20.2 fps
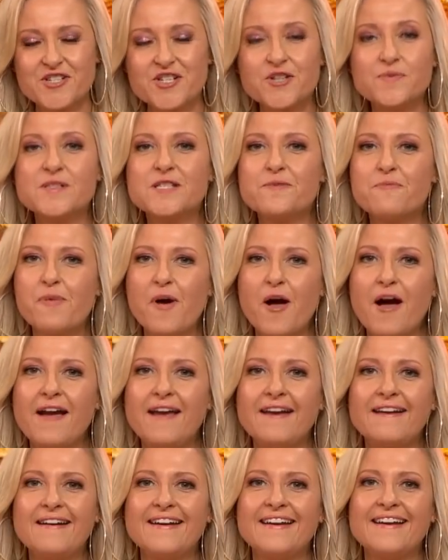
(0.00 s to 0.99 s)
She was a
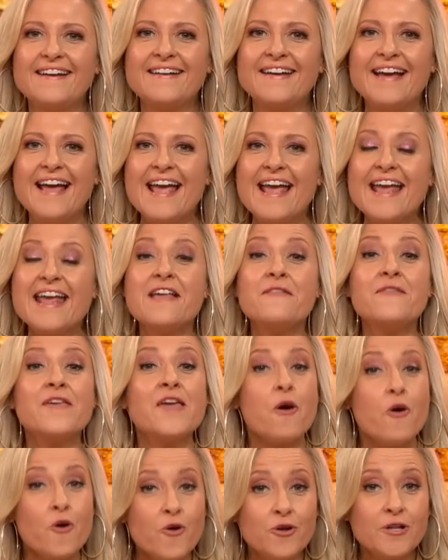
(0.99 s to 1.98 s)
pioneer in
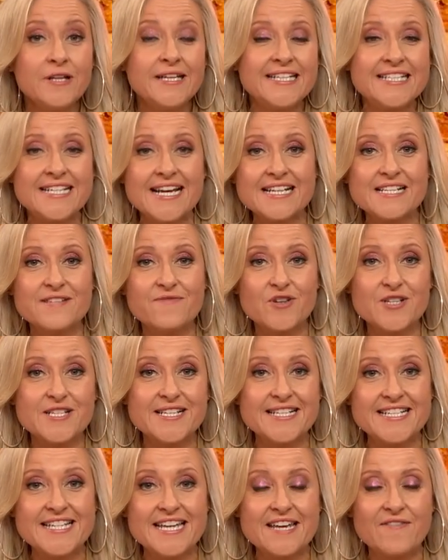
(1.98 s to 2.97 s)
the early days of
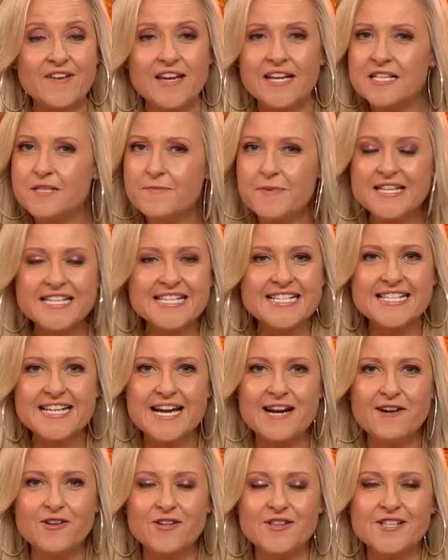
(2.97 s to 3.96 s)
Aussie T V and has been a
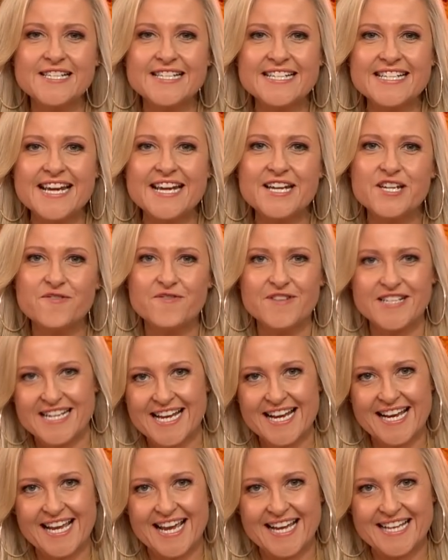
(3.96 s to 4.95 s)
star on the stage for
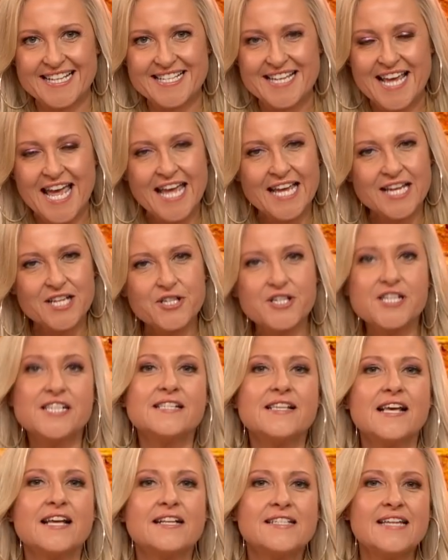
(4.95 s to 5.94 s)
decades. She
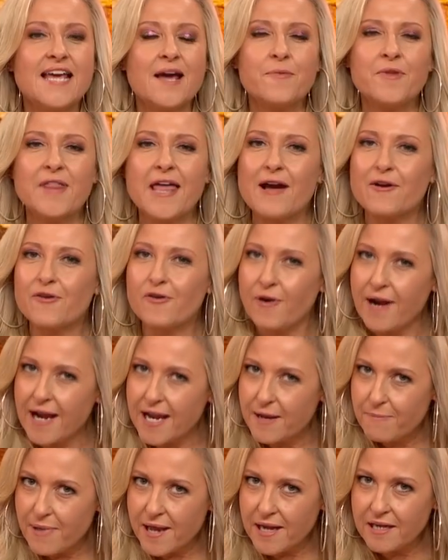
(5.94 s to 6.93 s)
sat down with our
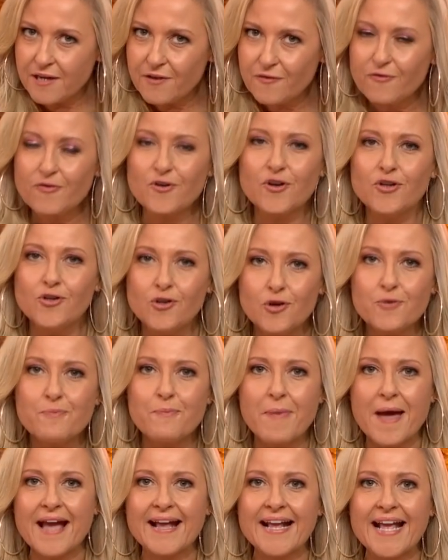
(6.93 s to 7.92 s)
Craig Bennett for a look
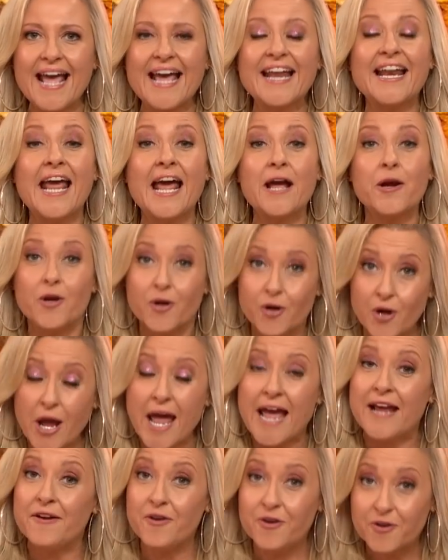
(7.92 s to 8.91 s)
back at her,
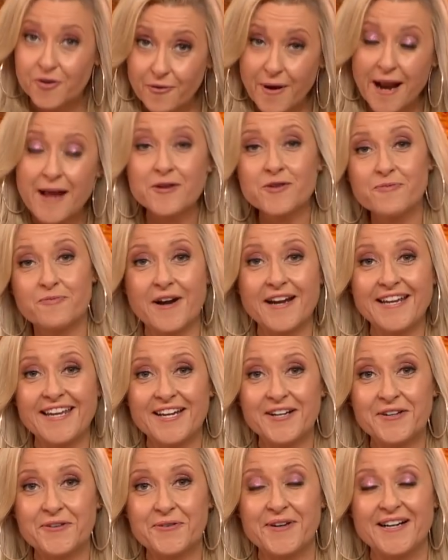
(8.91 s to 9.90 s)
at her
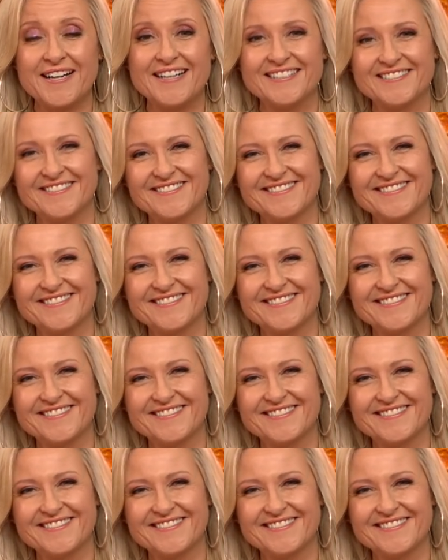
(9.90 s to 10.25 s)
groundbreaking career.